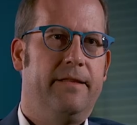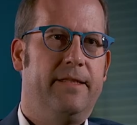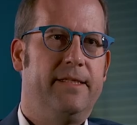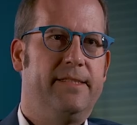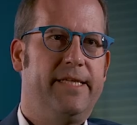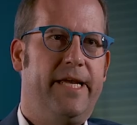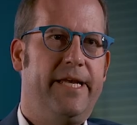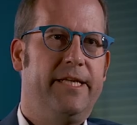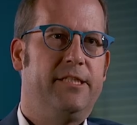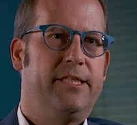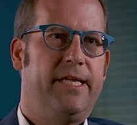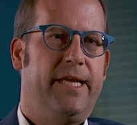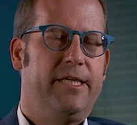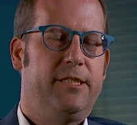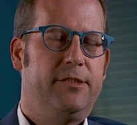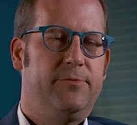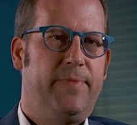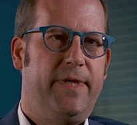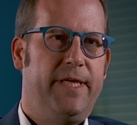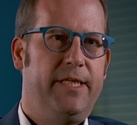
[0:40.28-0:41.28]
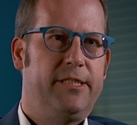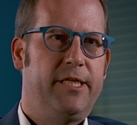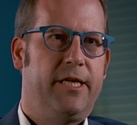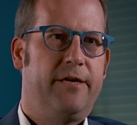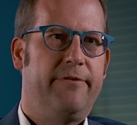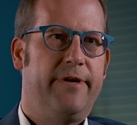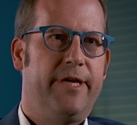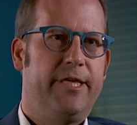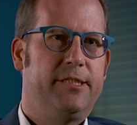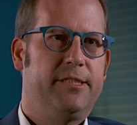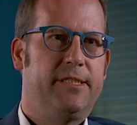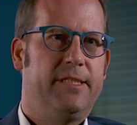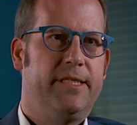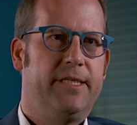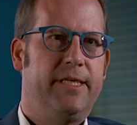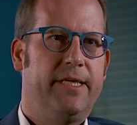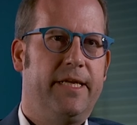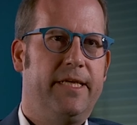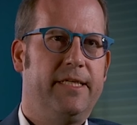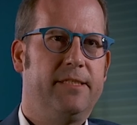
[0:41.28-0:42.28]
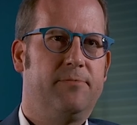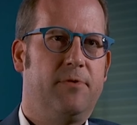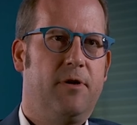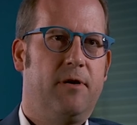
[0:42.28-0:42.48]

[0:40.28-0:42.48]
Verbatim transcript: This 8HP generation is